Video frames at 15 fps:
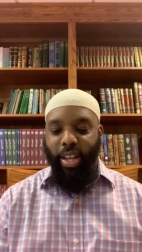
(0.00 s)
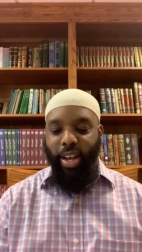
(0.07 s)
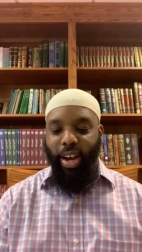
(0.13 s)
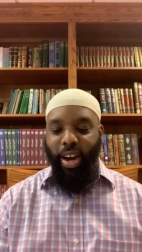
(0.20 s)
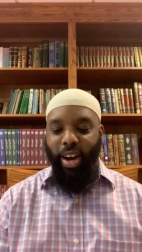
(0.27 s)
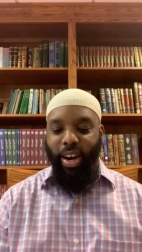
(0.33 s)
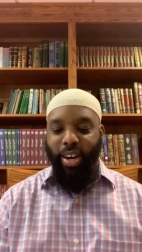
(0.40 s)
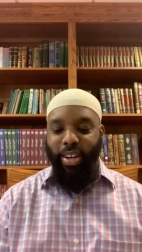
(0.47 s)

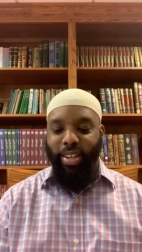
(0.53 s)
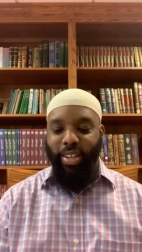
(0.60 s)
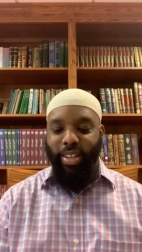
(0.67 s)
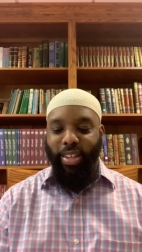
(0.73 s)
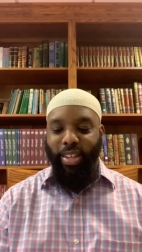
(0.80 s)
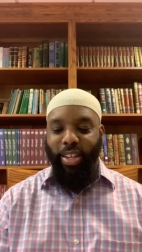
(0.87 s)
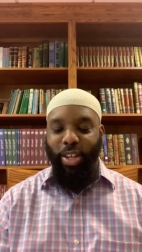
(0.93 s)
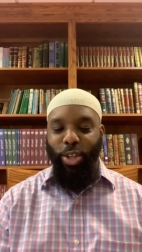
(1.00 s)
uh,
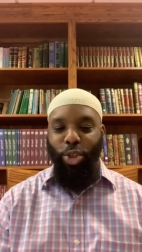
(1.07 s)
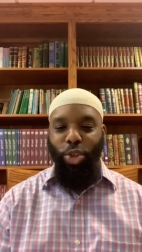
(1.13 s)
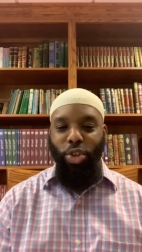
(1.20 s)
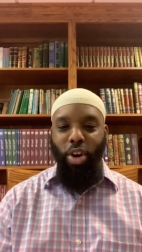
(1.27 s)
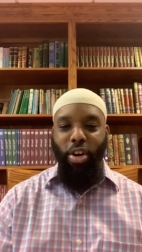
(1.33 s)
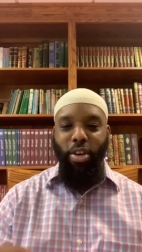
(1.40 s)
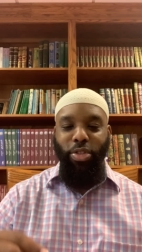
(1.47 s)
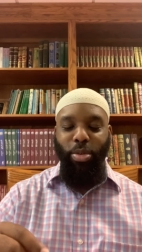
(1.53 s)
he
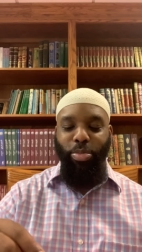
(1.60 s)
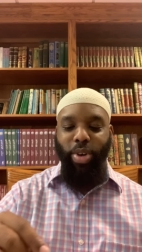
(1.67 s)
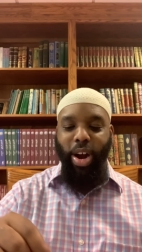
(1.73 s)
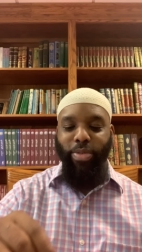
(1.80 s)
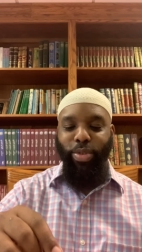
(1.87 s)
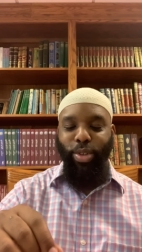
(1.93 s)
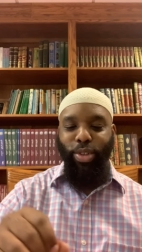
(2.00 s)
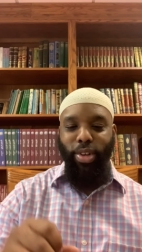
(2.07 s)
saw the
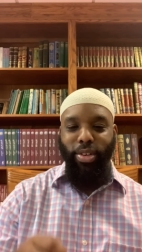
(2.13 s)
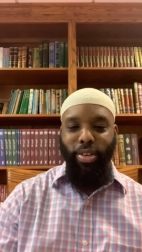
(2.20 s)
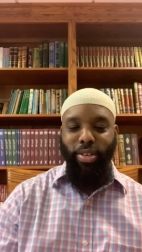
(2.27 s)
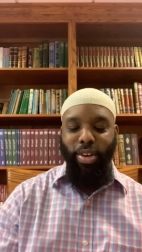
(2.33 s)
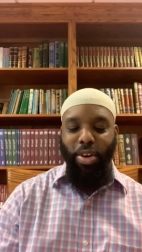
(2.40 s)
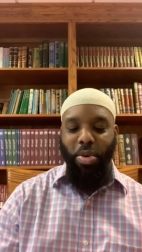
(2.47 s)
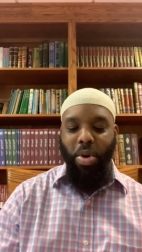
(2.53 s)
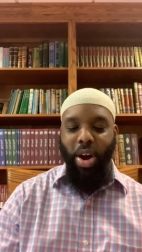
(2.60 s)
Prophet
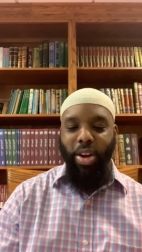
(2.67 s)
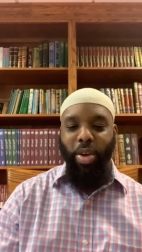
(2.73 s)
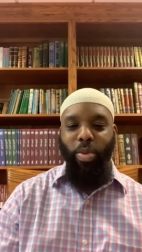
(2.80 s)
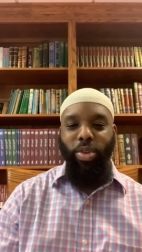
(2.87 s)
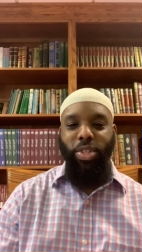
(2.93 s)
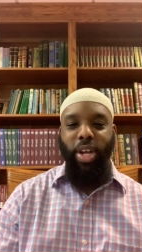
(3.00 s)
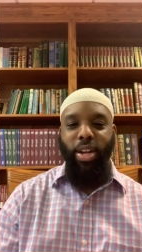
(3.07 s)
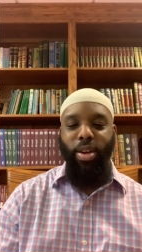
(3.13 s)

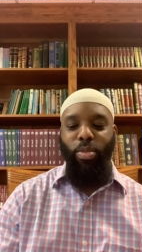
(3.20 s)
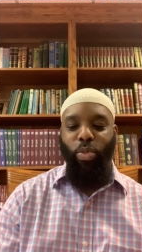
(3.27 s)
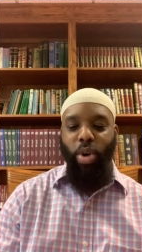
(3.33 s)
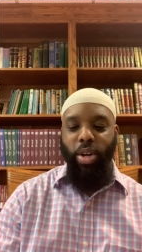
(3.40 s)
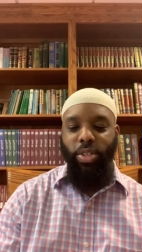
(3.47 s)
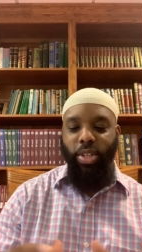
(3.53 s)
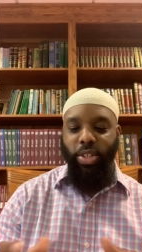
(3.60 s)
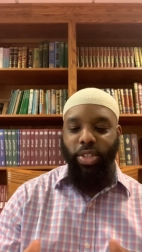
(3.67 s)
wasallam
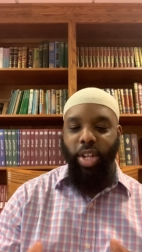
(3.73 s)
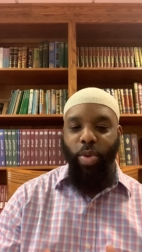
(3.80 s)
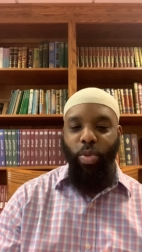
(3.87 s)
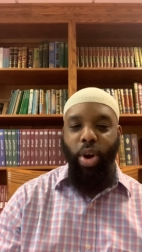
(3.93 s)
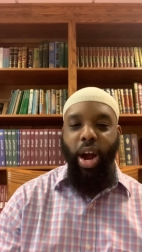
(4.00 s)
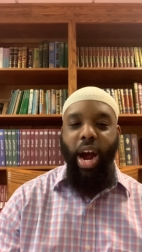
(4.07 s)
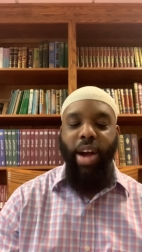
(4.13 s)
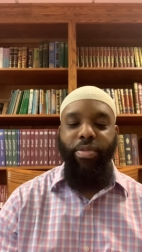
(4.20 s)
once as they
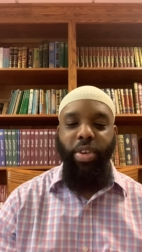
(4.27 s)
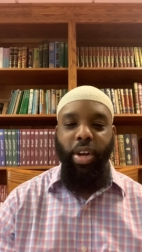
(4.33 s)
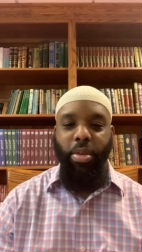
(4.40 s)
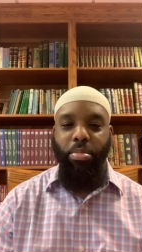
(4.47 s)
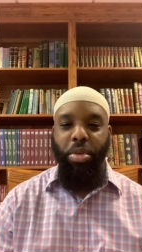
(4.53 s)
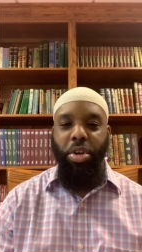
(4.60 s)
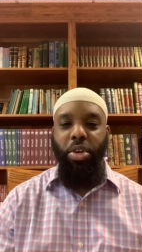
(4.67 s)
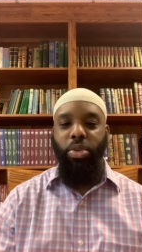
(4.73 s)
were having a
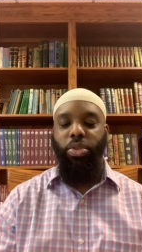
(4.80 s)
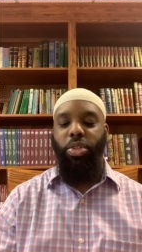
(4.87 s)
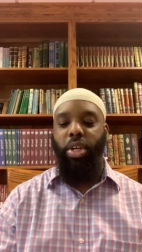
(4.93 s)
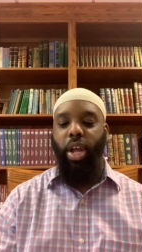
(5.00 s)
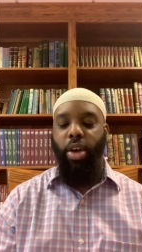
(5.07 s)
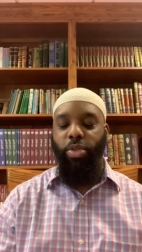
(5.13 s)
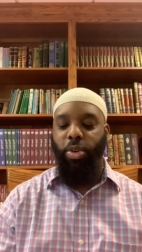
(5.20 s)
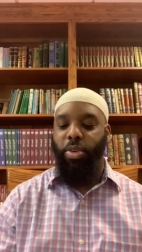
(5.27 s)
meal
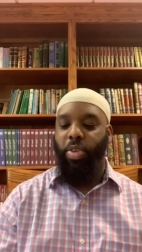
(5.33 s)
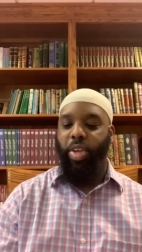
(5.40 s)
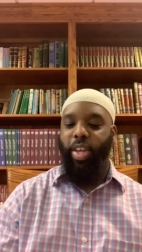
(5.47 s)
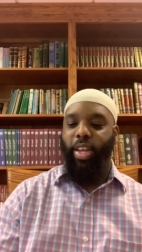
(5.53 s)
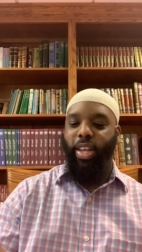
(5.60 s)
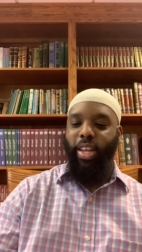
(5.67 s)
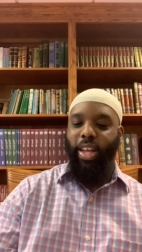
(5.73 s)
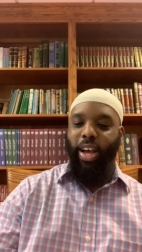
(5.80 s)
together,
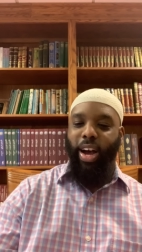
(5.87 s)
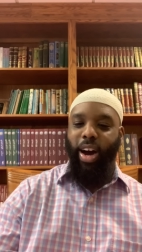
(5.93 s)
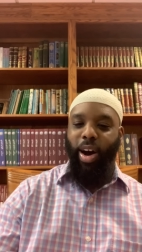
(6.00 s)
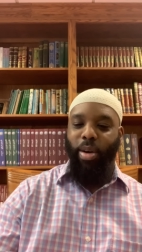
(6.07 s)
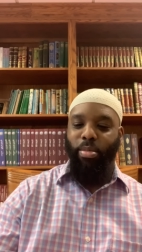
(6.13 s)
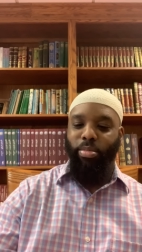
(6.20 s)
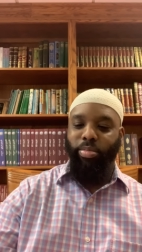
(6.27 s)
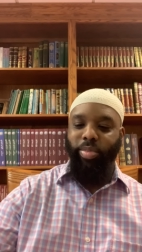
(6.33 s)

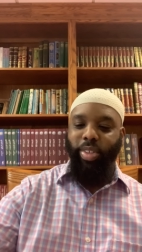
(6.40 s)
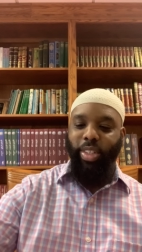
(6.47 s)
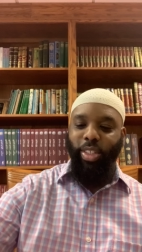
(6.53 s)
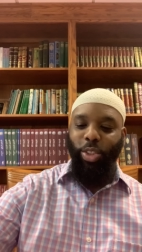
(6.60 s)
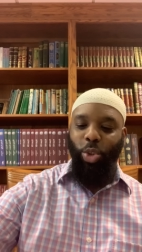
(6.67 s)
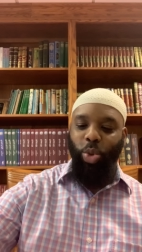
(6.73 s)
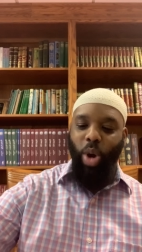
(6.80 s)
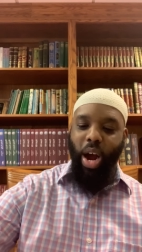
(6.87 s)
um,
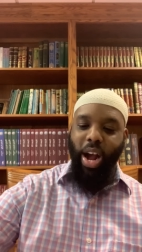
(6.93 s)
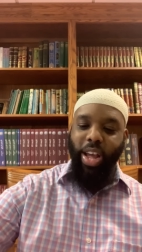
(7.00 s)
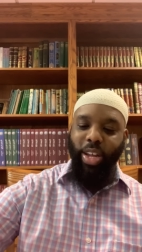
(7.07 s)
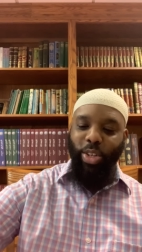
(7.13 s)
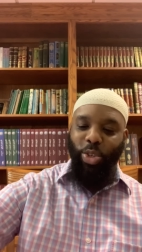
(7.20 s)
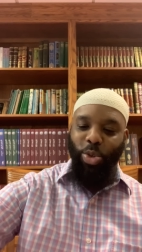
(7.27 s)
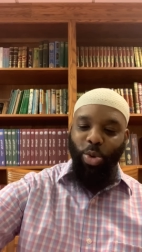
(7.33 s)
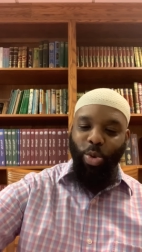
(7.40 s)

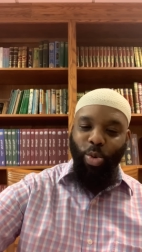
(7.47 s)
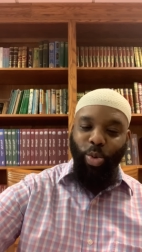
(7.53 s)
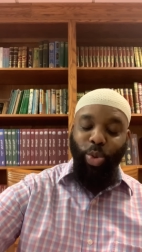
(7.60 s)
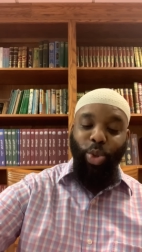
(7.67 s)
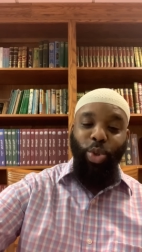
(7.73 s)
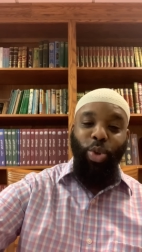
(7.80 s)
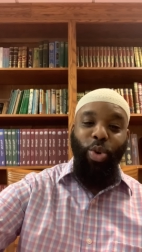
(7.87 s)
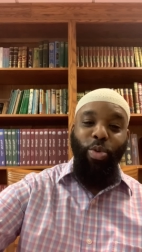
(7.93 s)
trying to
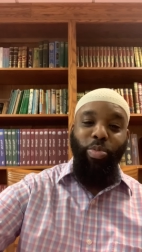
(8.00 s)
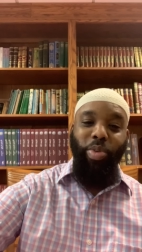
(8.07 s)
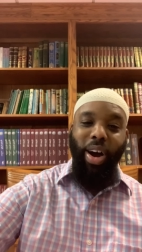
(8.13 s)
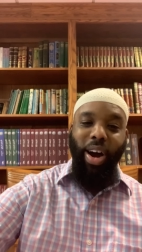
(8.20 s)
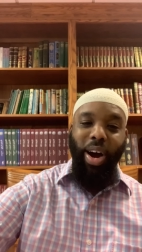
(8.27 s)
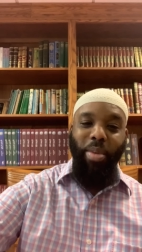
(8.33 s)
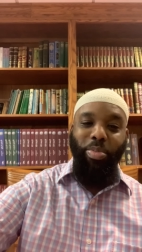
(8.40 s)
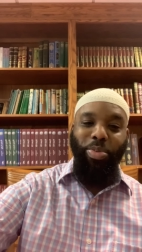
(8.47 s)
scoop
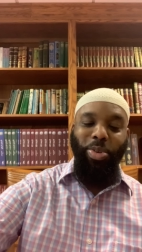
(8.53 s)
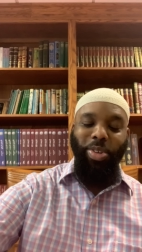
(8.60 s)
up